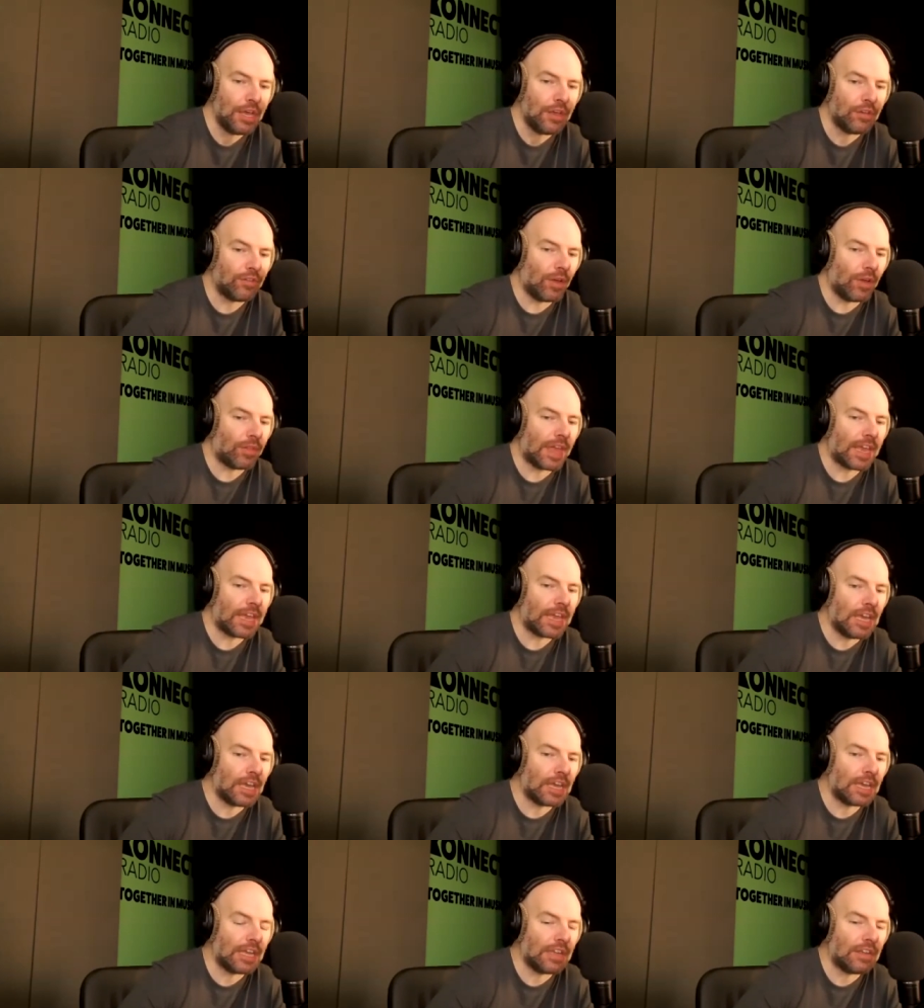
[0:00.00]
So they
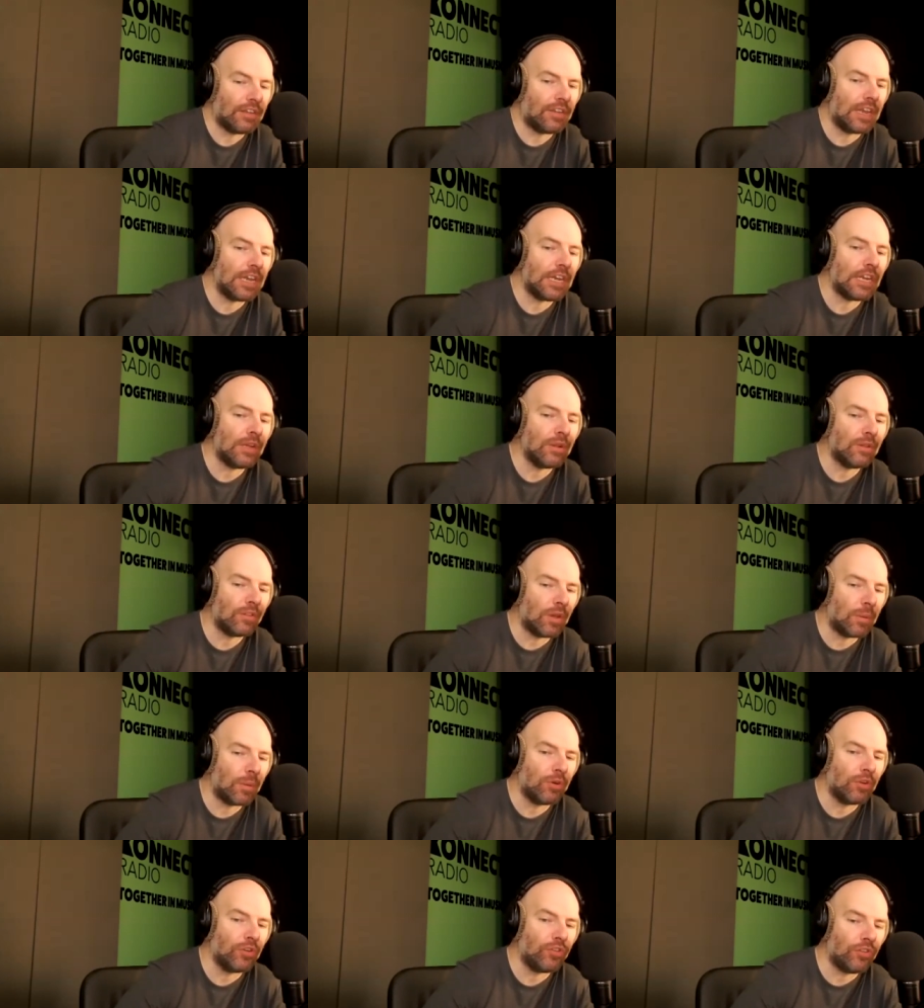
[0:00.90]
can continue
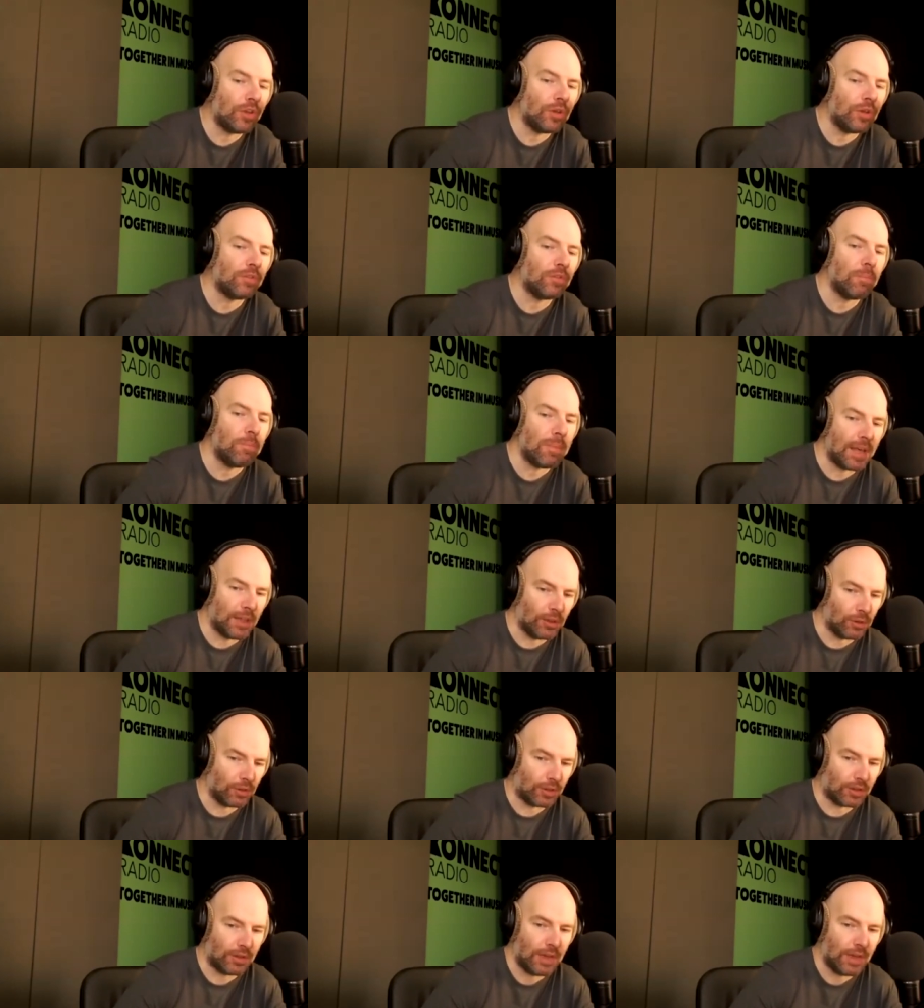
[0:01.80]
to produce
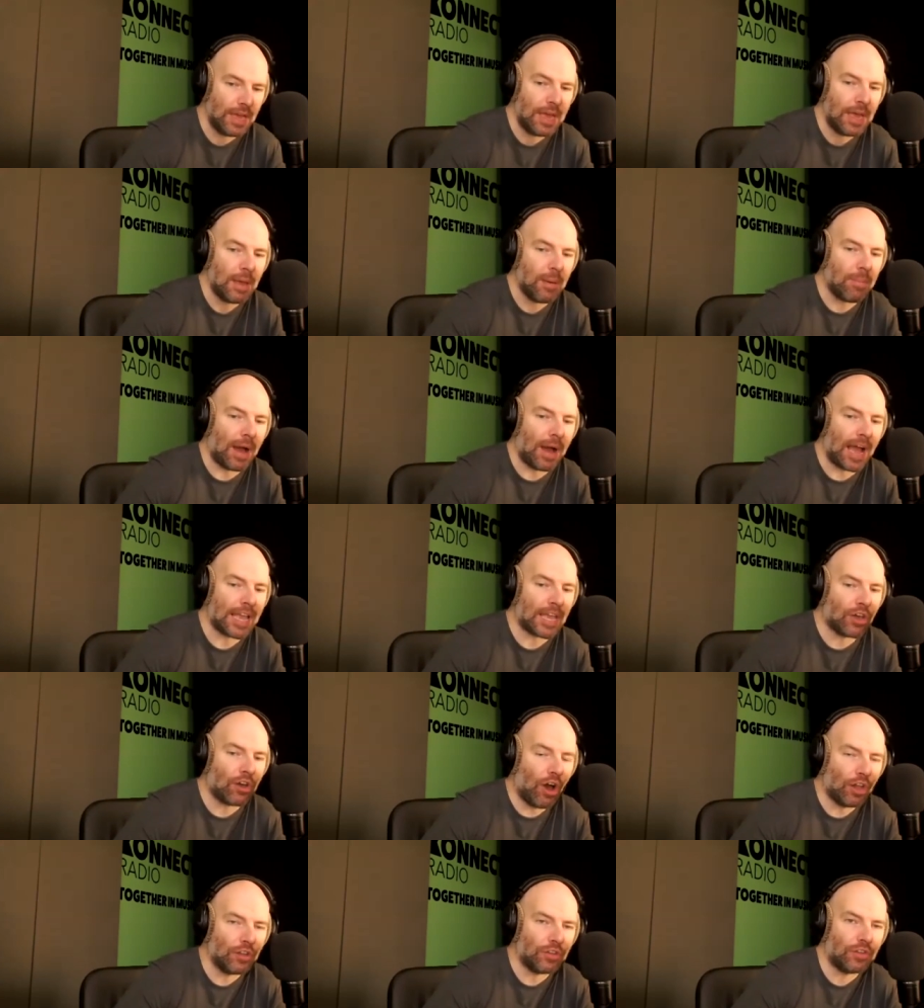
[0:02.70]
milk by
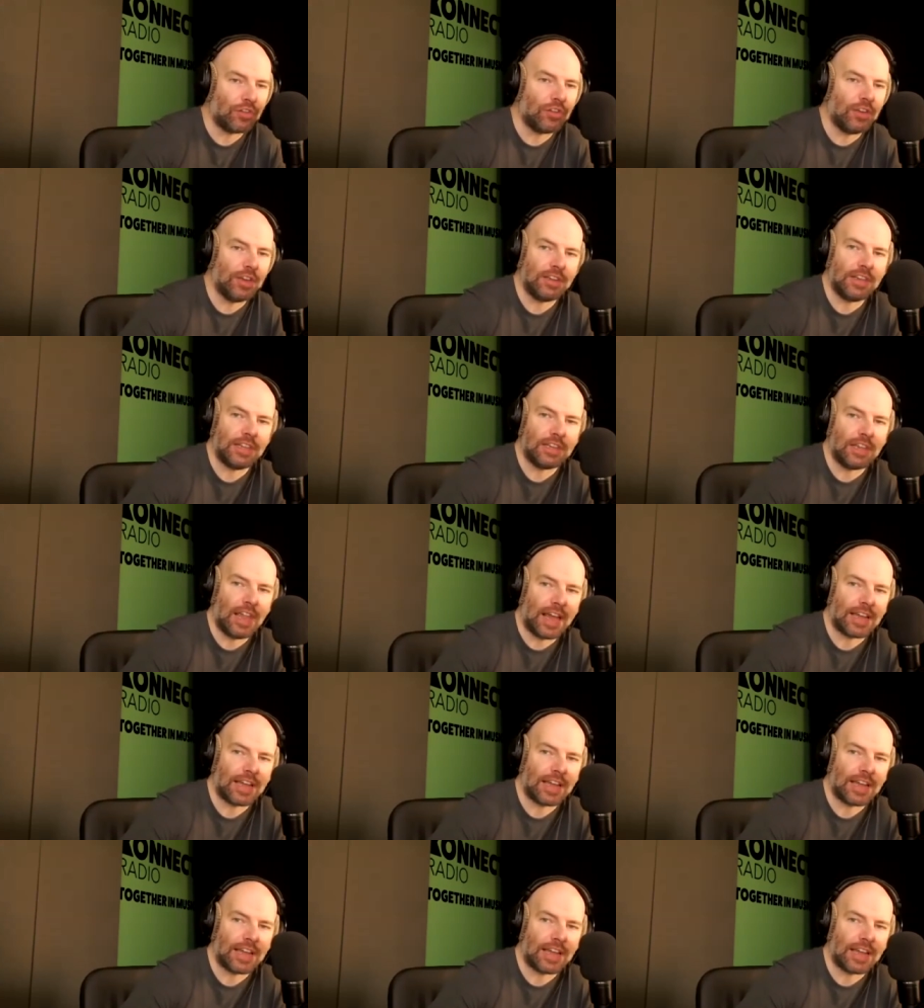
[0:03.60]
constantly